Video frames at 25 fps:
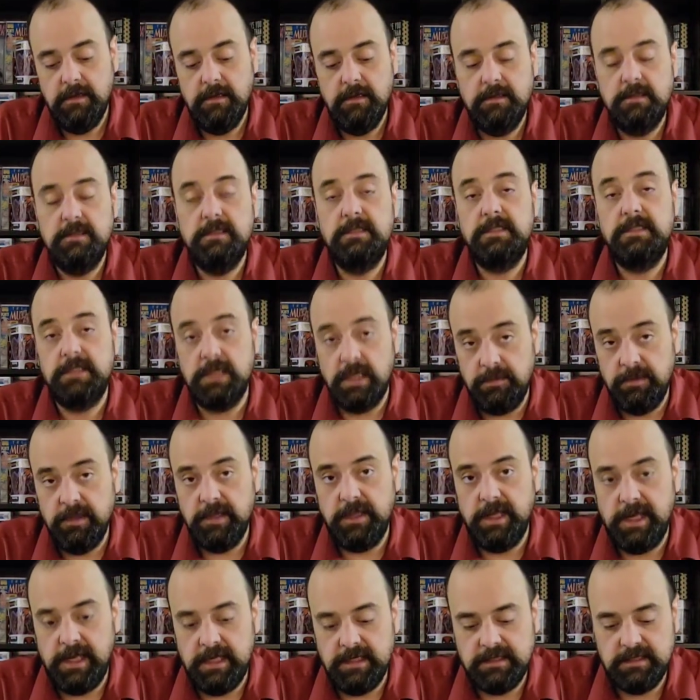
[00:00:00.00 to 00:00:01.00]
some of
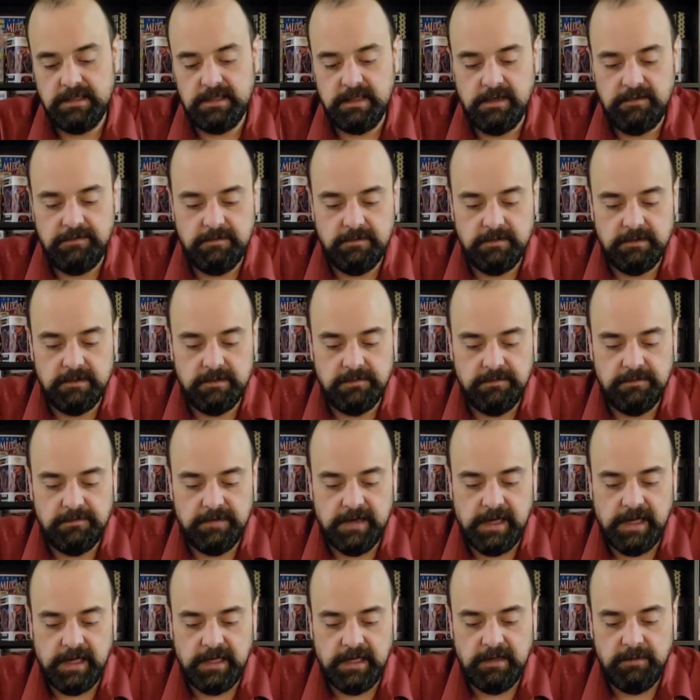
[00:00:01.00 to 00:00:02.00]
that stuff was
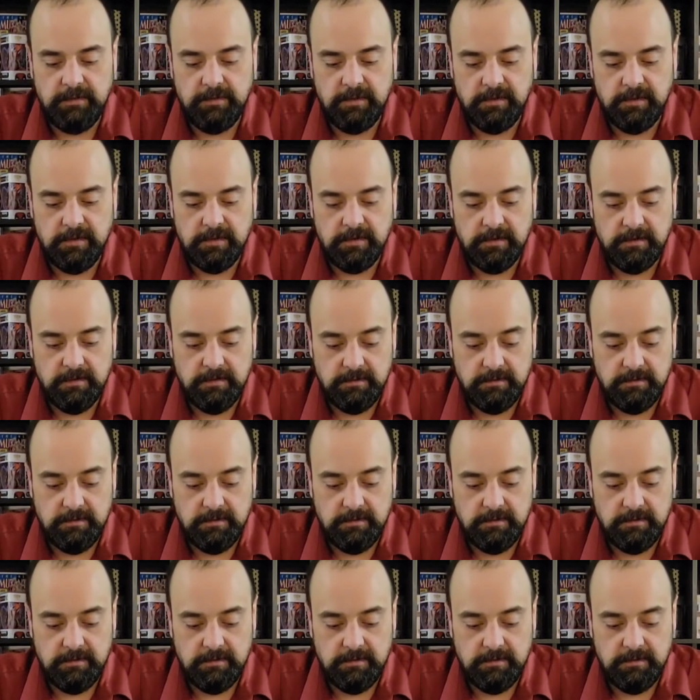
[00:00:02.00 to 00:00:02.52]
valuable.